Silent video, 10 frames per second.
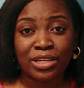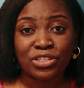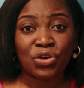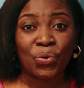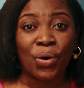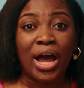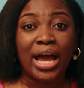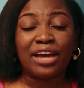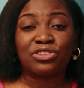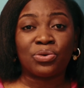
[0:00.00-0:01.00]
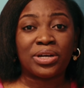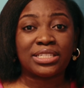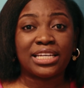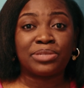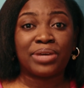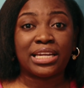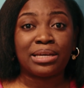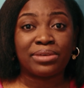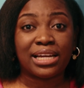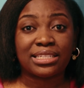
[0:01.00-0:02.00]
So if someone sends me an
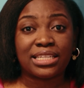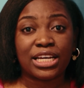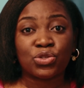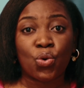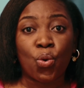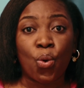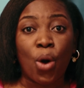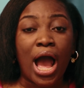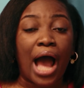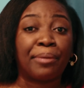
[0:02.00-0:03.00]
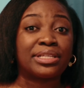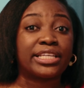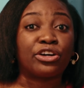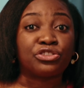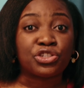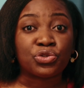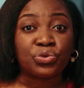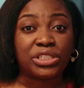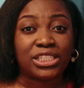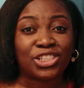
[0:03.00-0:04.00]
email and says, oh, I'm a secondary
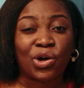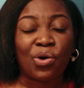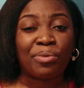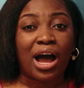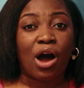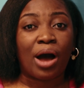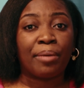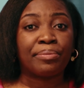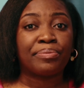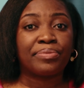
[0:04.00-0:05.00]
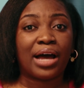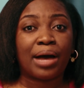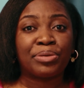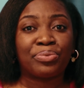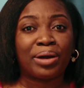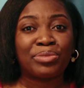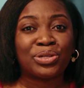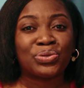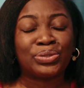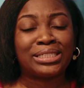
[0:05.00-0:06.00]
school teacher, I'm a primary
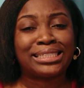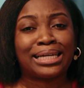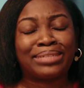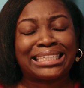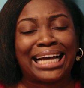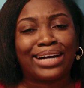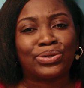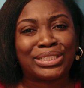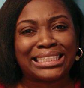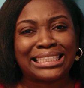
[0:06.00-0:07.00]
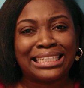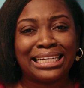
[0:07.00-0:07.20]
school teacher, I'm like, ouch.